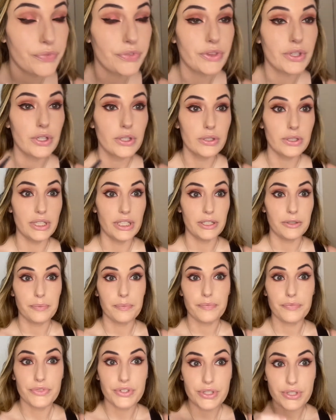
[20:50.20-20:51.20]
Okay,
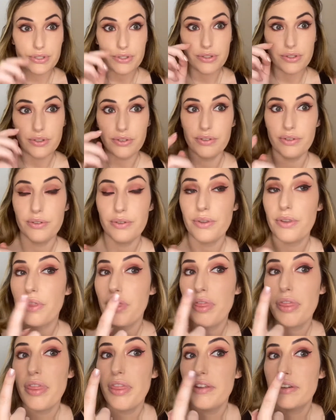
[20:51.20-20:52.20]
so
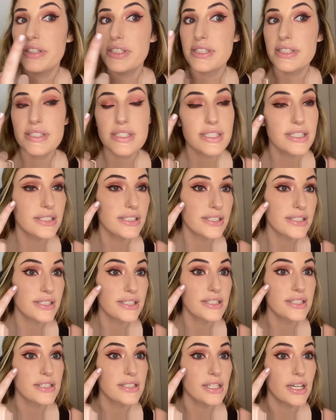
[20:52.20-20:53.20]
this is the
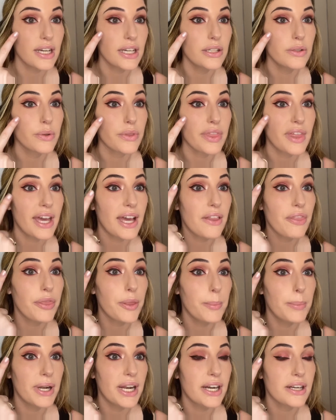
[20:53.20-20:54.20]
side without the
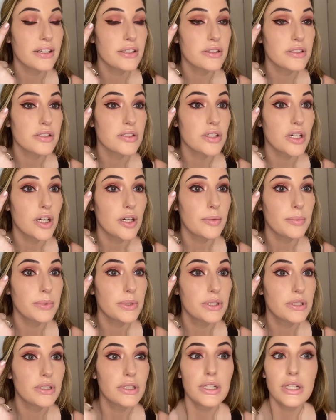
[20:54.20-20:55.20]
black at the top,
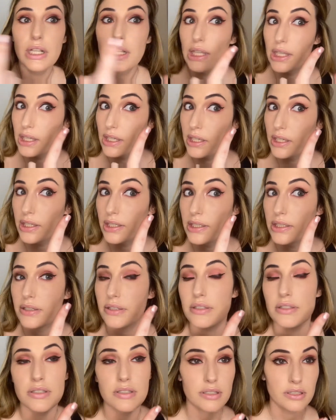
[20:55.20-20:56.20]
and
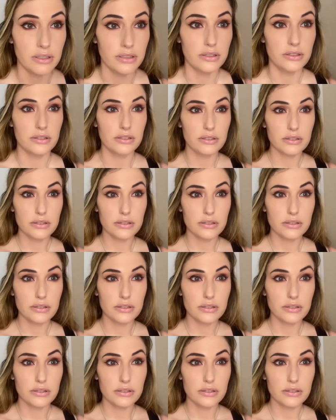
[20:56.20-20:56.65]
this is,